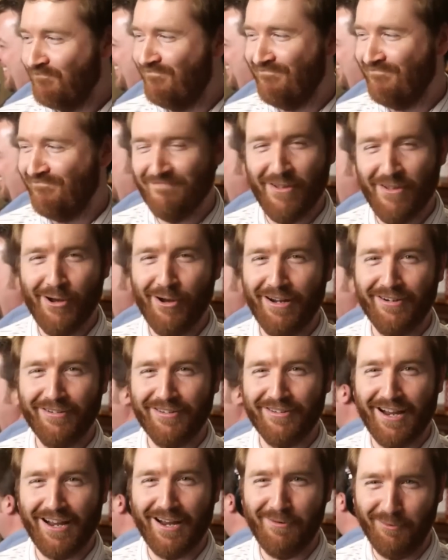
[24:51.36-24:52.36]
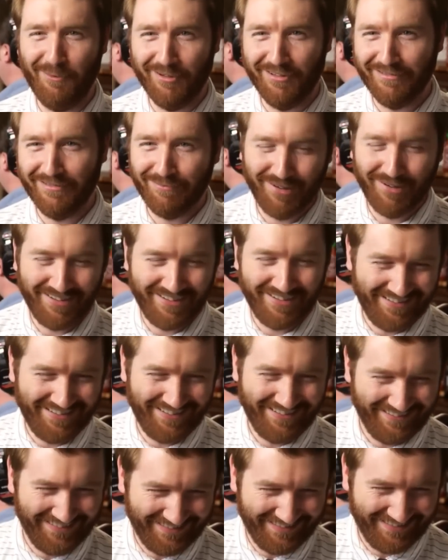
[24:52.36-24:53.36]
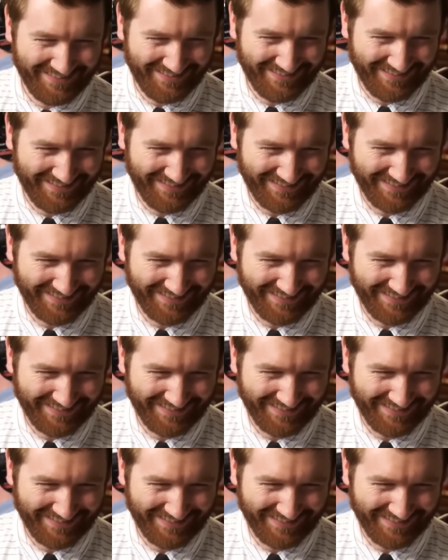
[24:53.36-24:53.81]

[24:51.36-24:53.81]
No, I don't think I would.